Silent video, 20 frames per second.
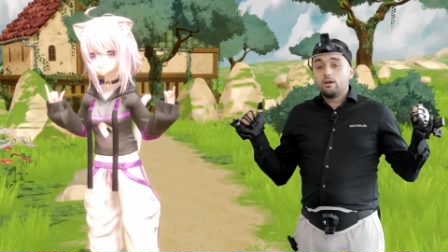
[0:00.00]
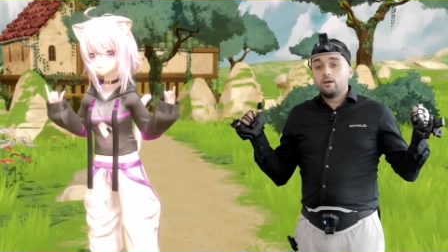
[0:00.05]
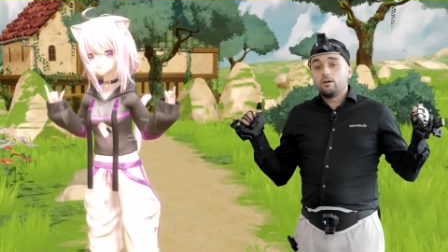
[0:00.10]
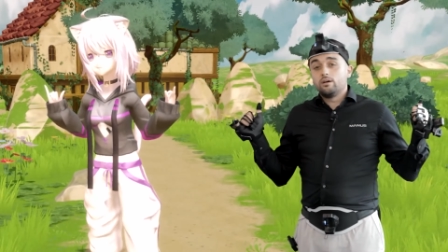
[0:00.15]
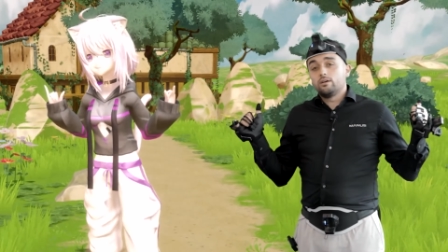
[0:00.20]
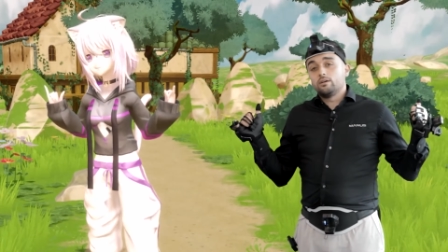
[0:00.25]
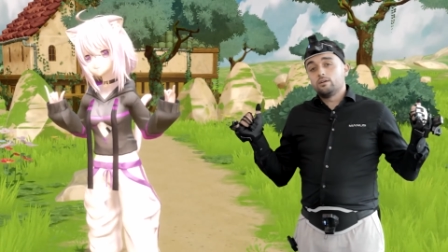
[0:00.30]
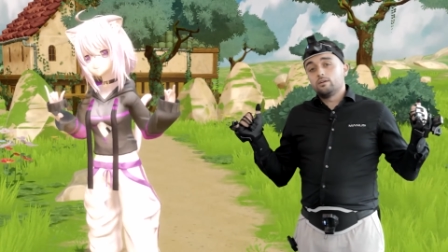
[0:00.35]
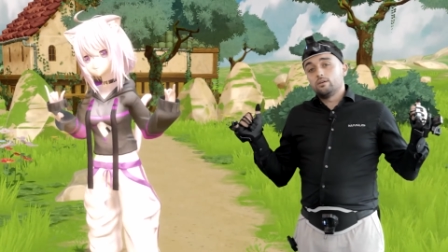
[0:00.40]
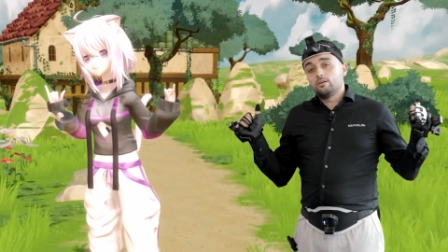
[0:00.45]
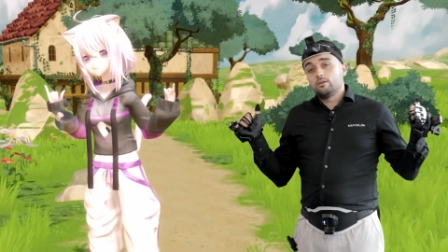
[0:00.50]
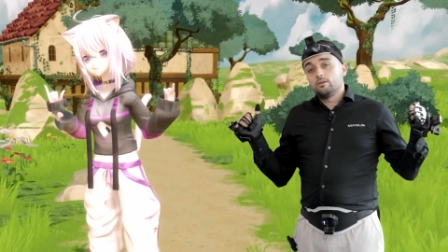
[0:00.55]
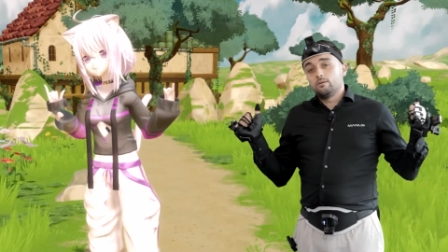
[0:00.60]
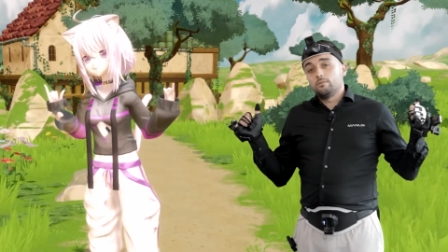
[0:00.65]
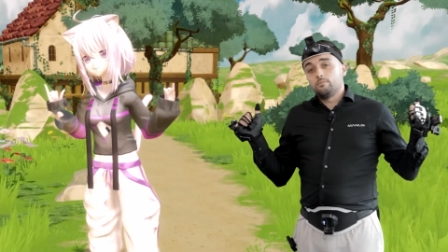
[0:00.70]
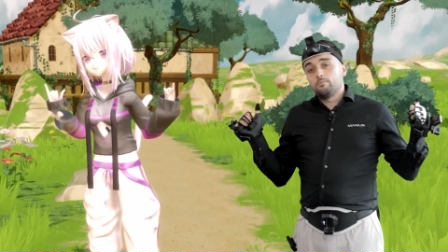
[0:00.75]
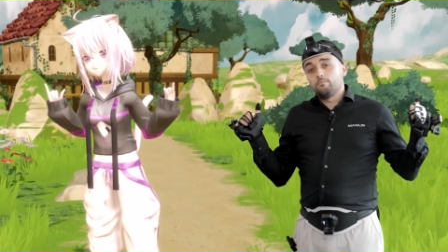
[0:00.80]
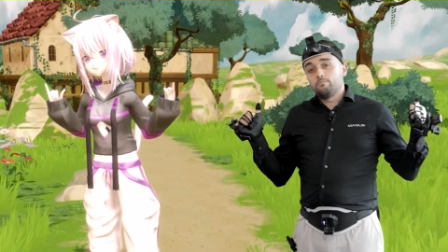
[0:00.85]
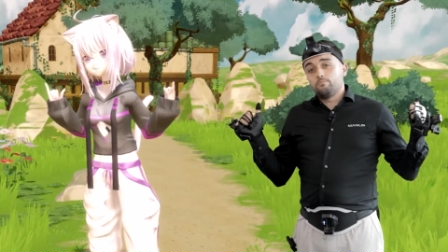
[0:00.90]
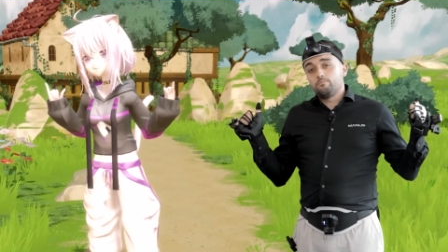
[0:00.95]

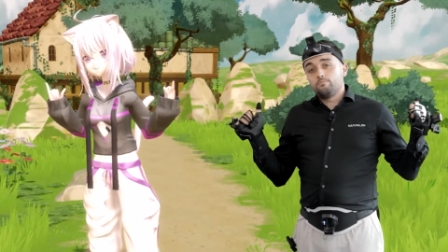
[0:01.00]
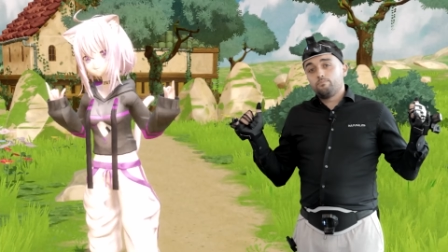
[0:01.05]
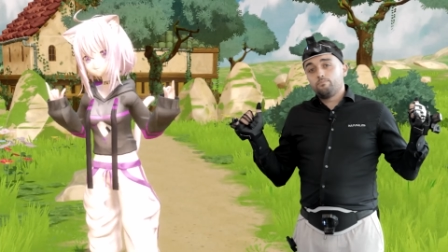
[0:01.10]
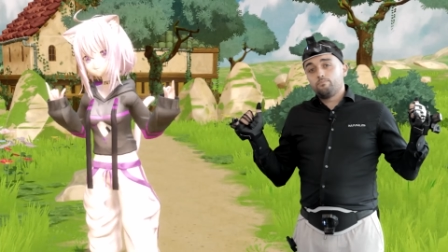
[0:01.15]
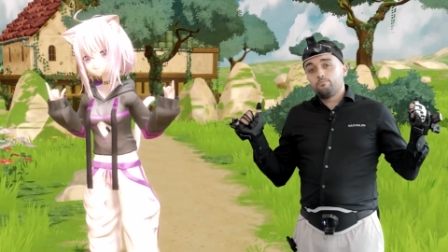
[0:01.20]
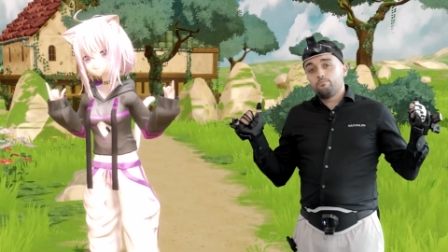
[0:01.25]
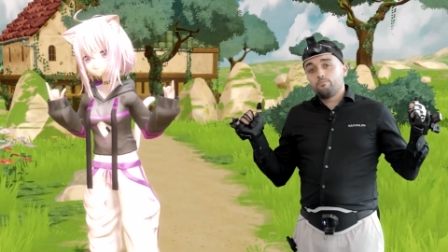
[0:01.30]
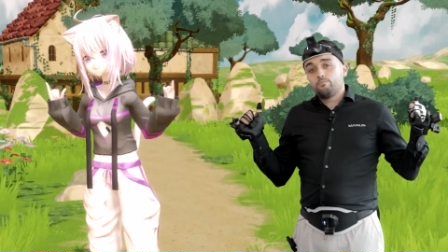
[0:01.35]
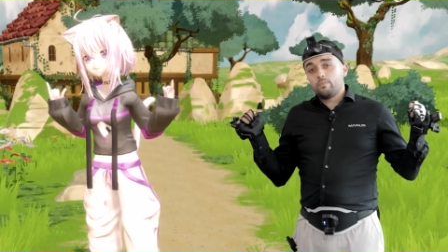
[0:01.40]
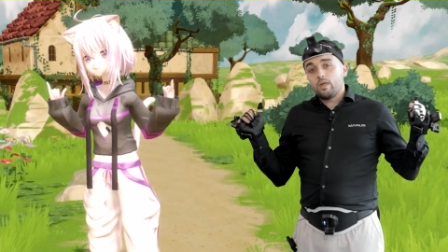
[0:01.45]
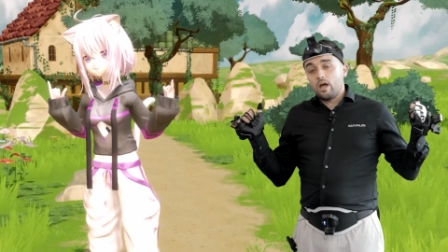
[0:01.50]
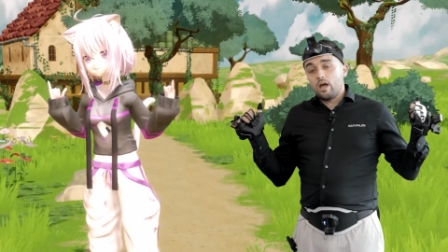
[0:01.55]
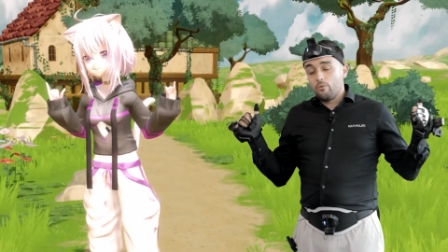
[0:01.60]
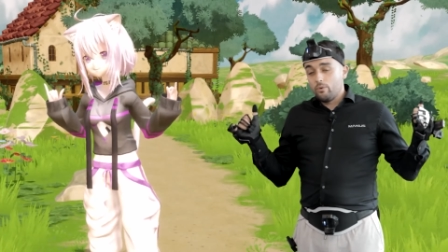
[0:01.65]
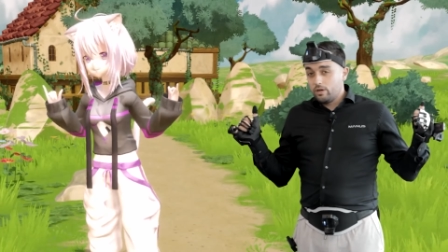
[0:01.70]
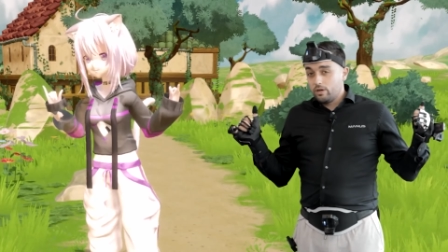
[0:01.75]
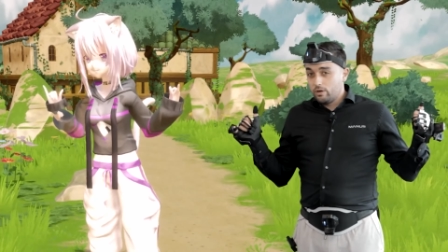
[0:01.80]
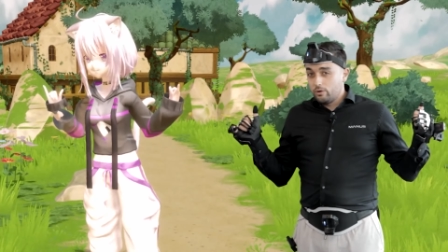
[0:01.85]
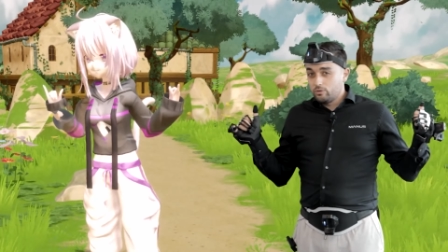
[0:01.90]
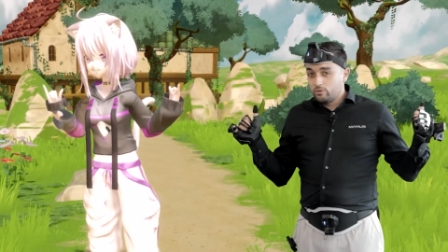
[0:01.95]
I
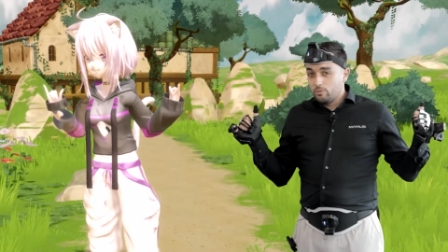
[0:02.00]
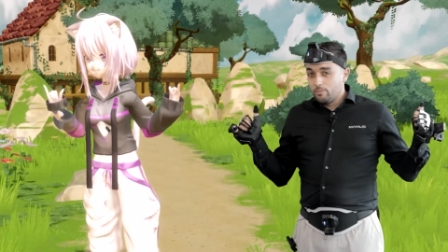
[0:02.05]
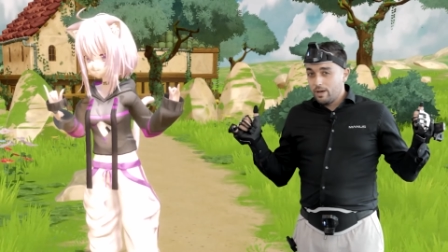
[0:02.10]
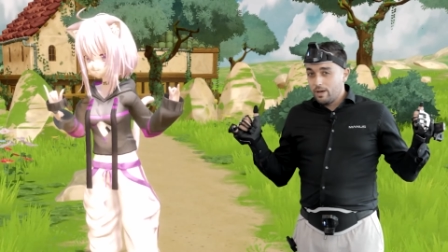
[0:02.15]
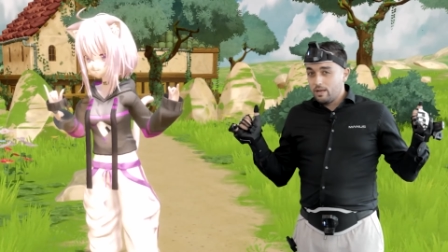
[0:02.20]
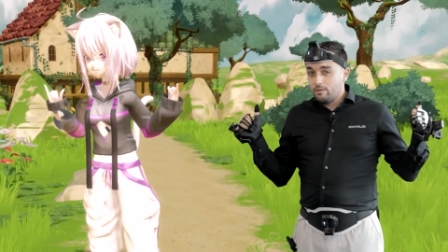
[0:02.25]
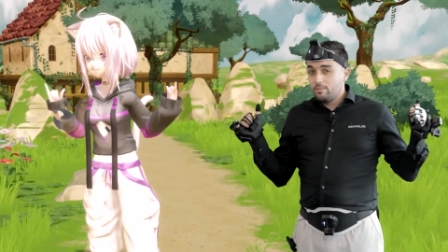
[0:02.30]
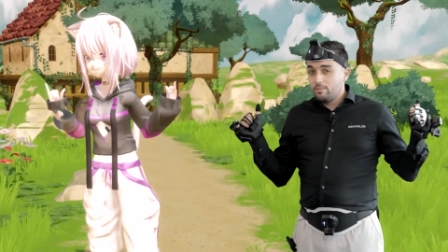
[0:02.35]
want to go to Ben